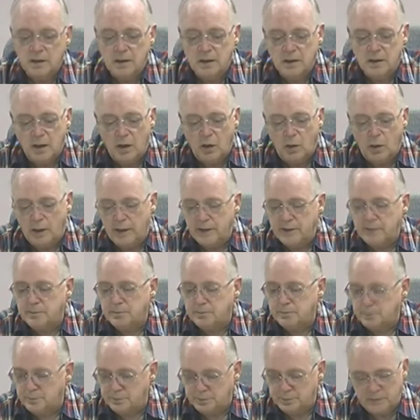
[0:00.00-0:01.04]
how I
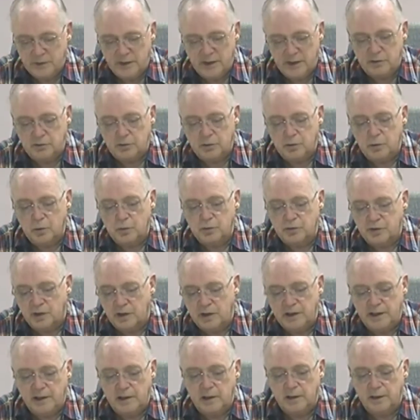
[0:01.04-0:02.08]
introduce the
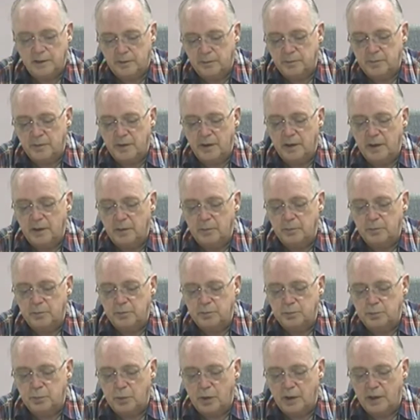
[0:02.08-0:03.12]
needle and
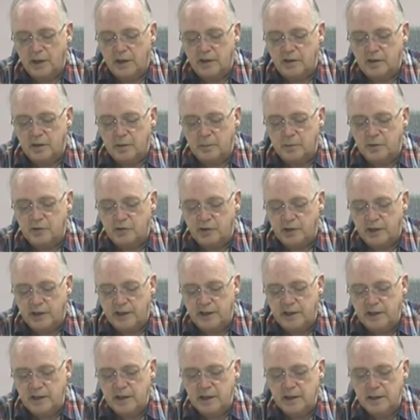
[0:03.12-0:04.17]
put it into the
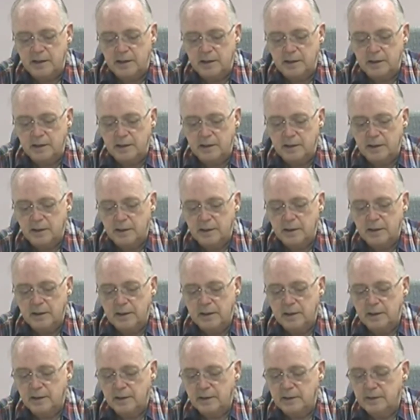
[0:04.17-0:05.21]
machine,
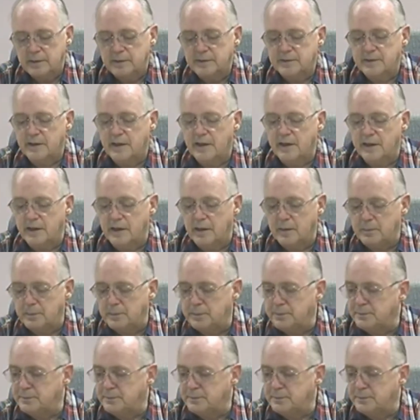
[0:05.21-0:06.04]
set it up,